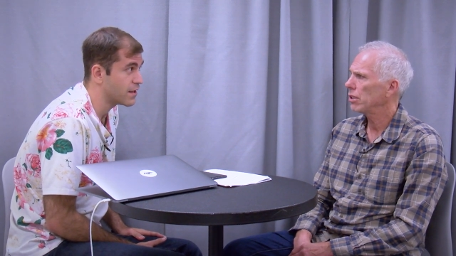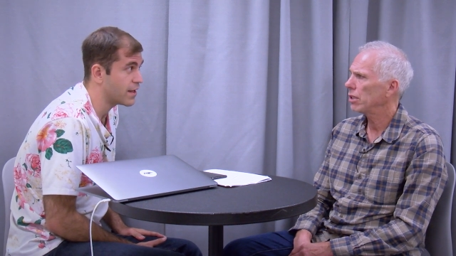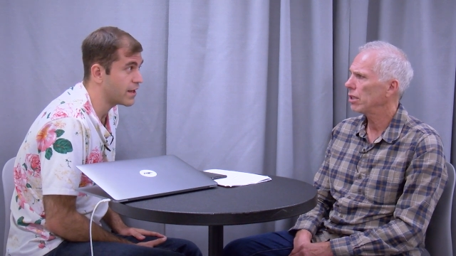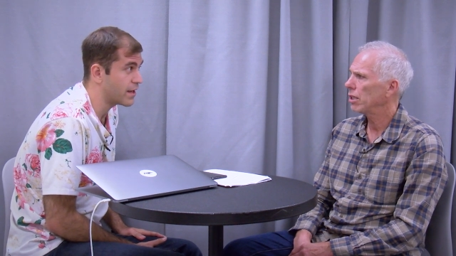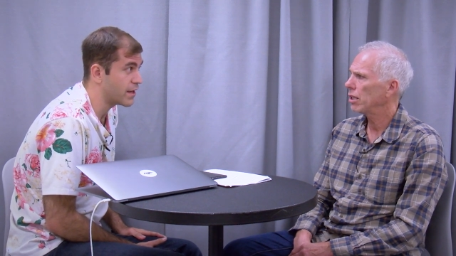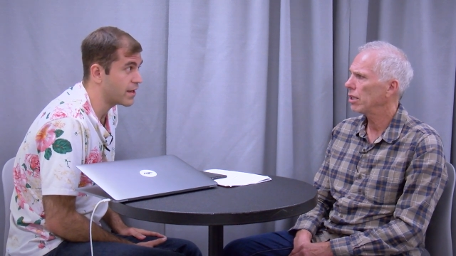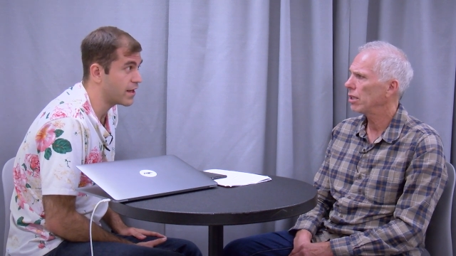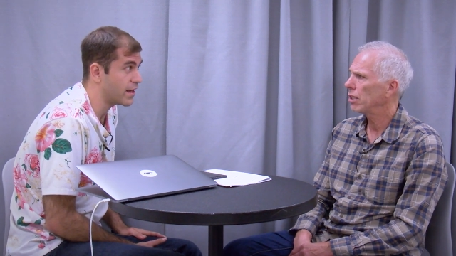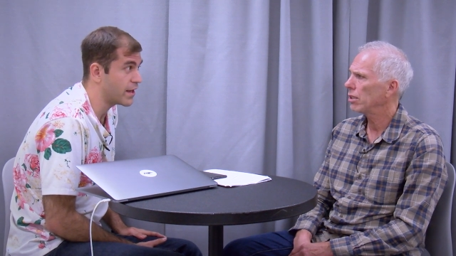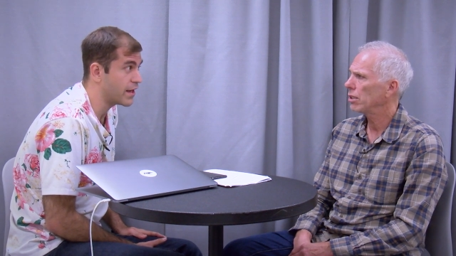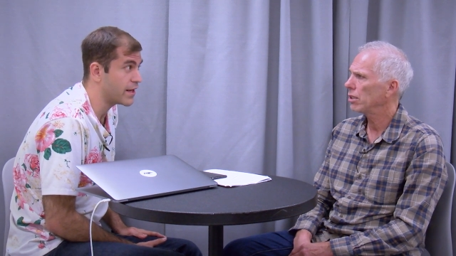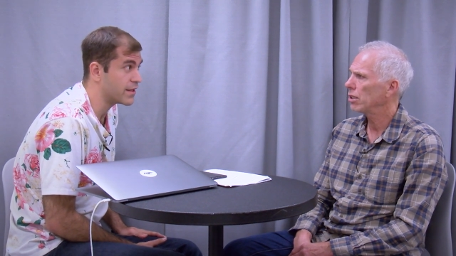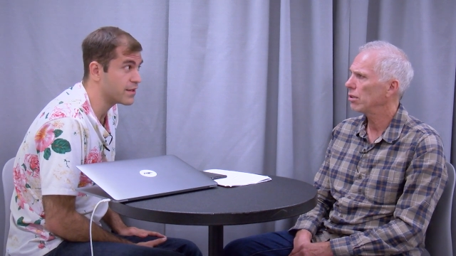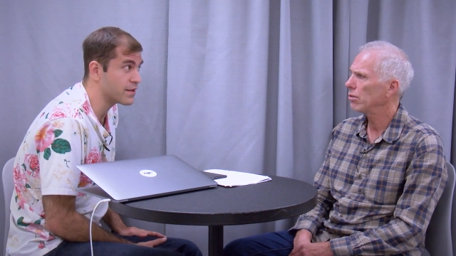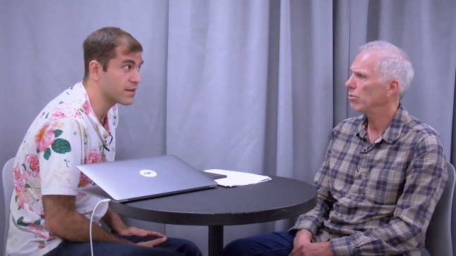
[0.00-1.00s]

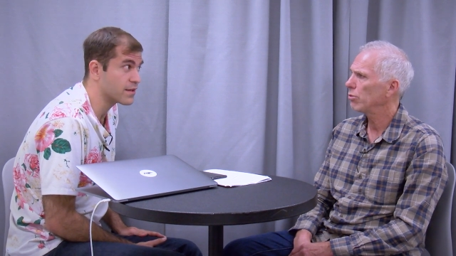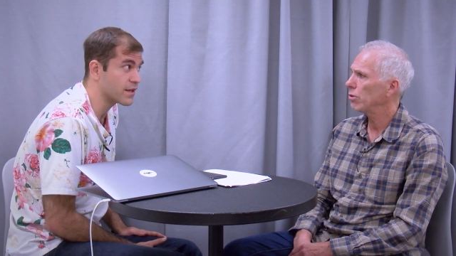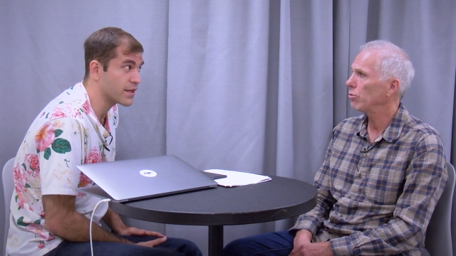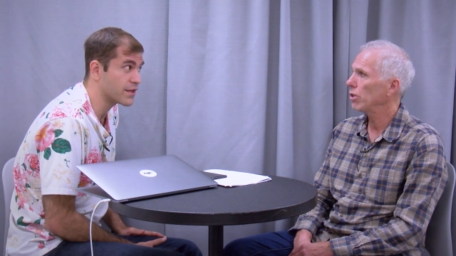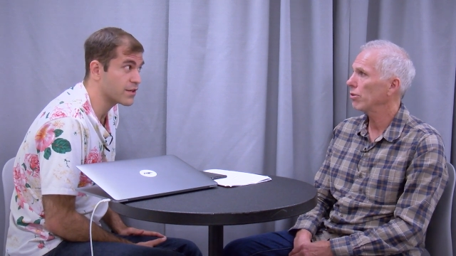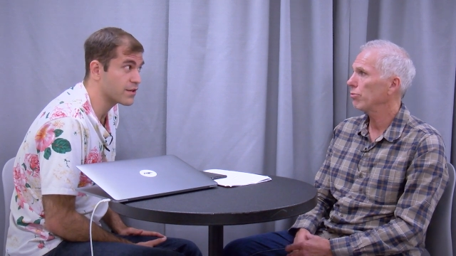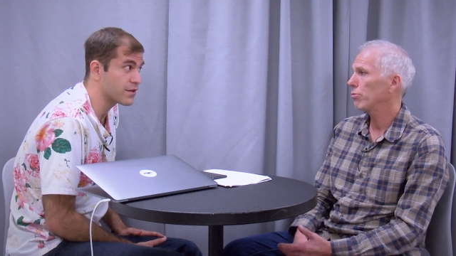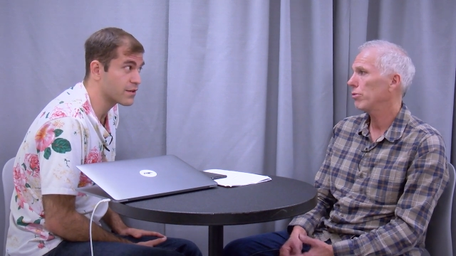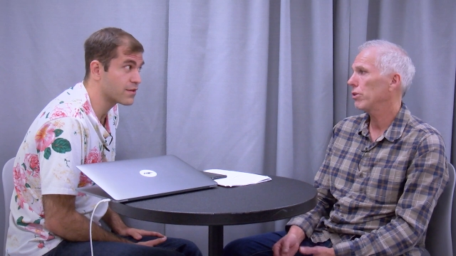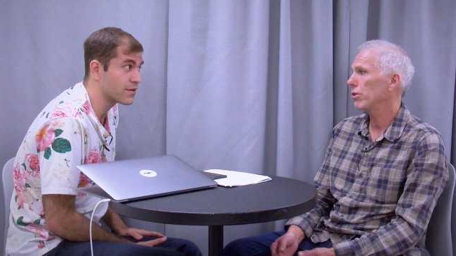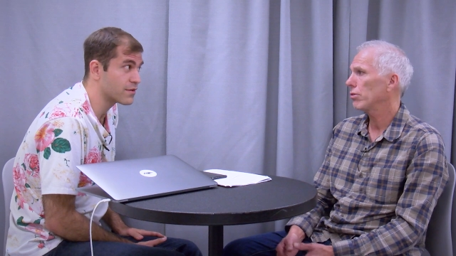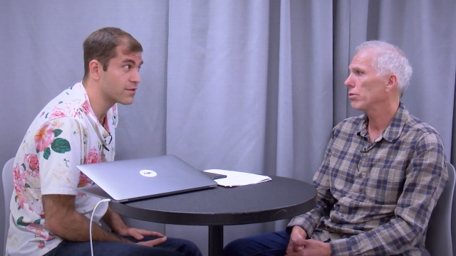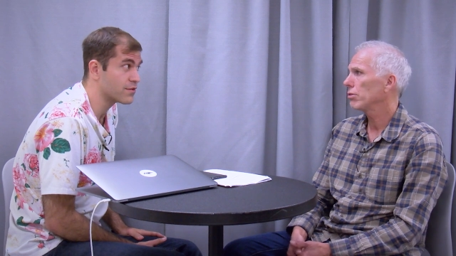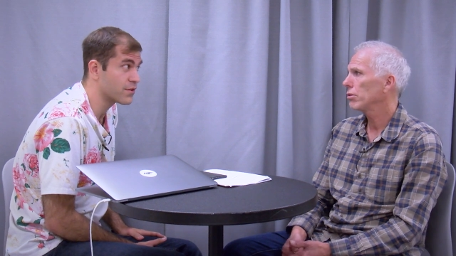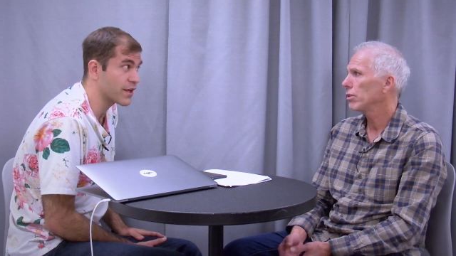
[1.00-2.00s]

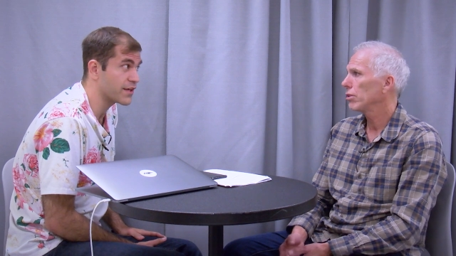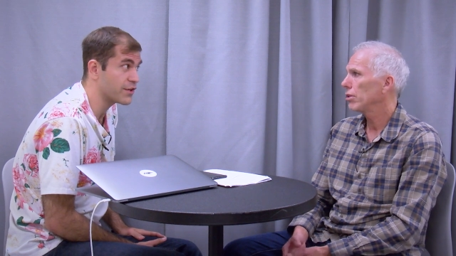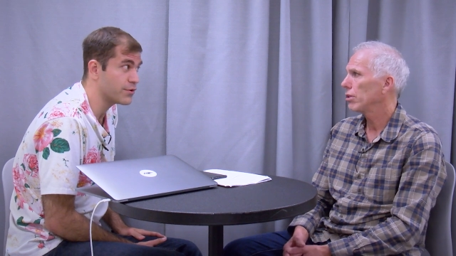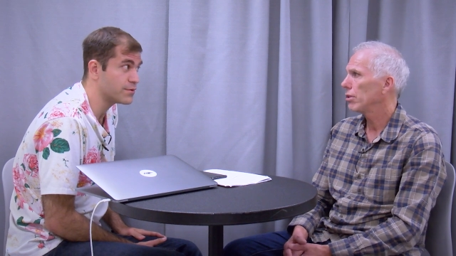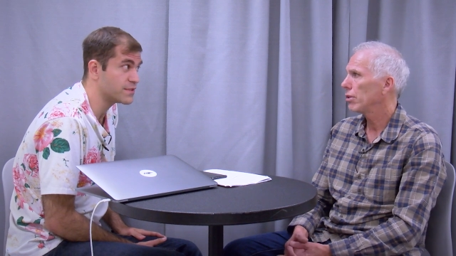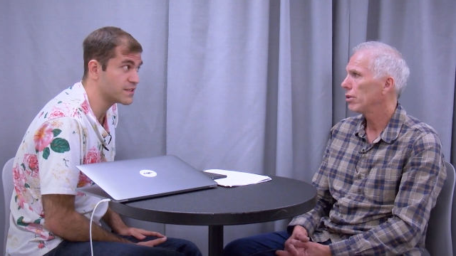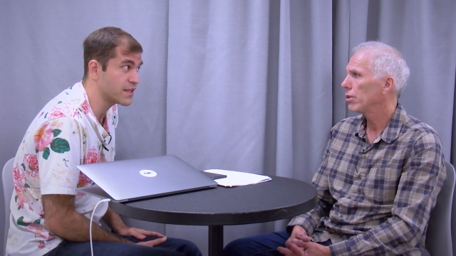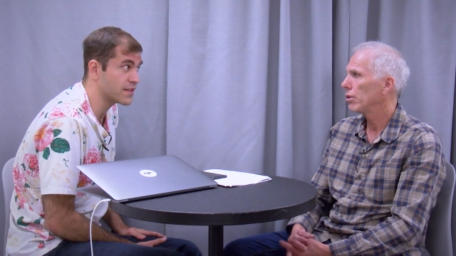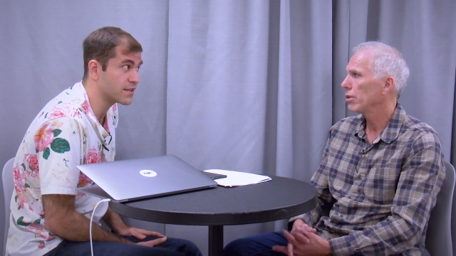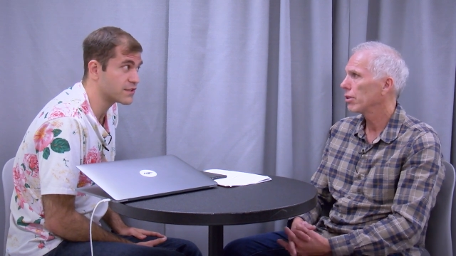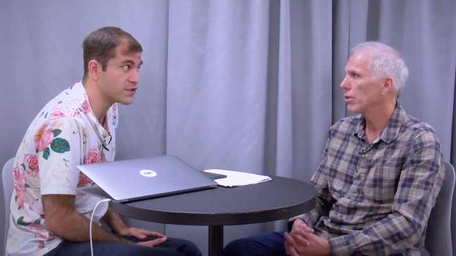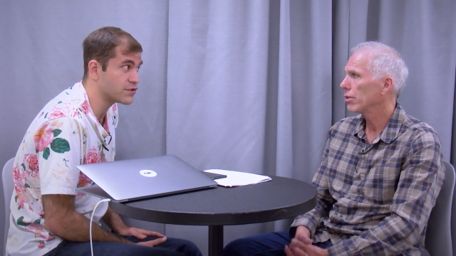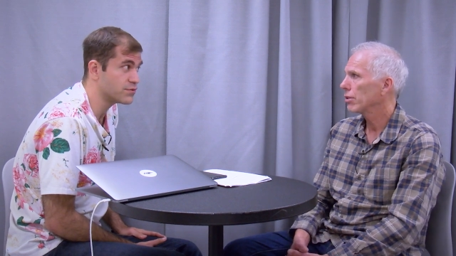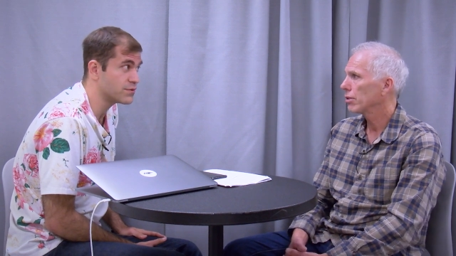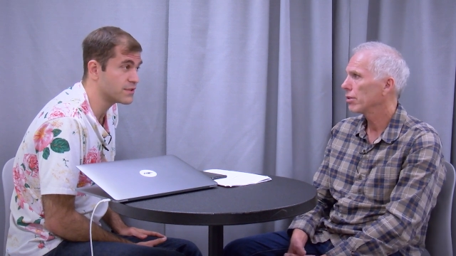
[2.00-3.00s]
Speaker 1: Like you said, as
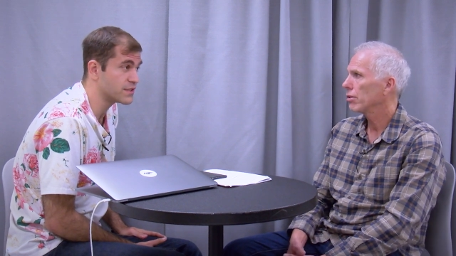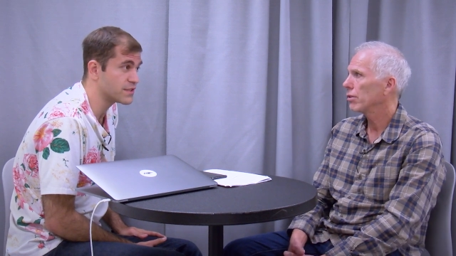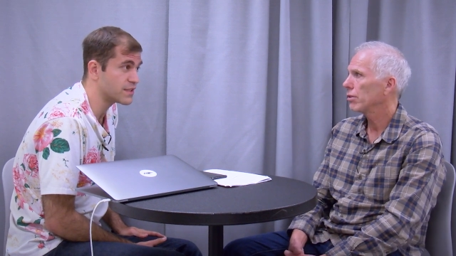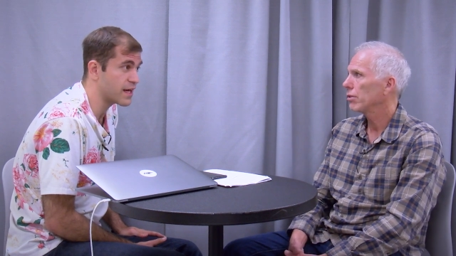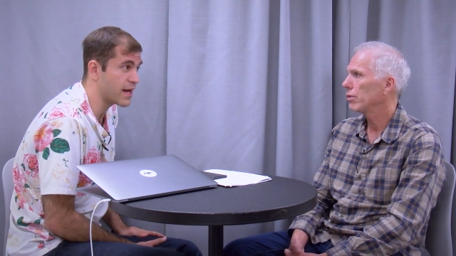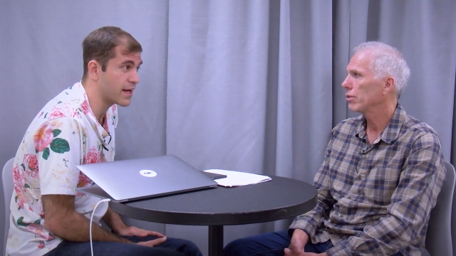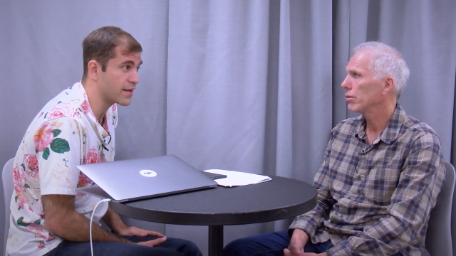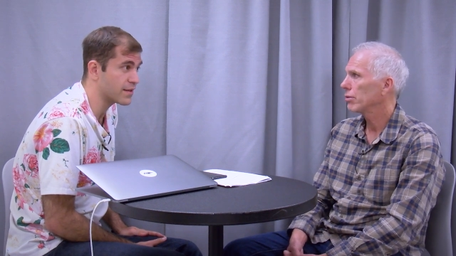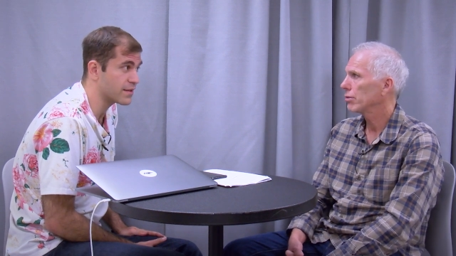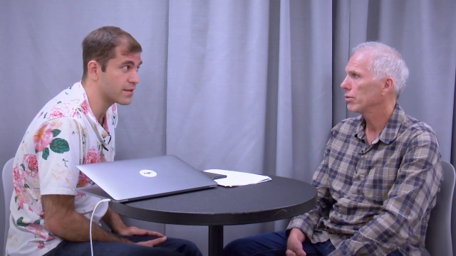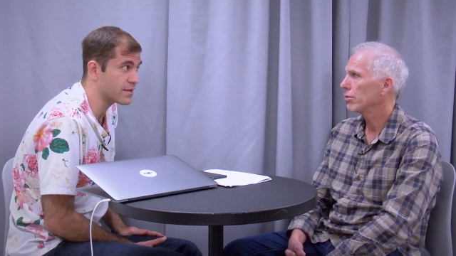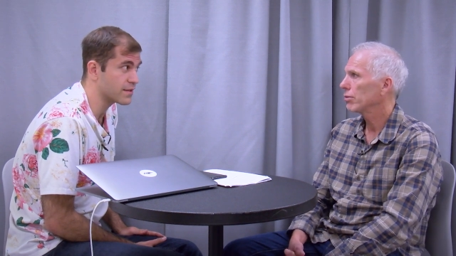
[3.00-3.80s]
soon as that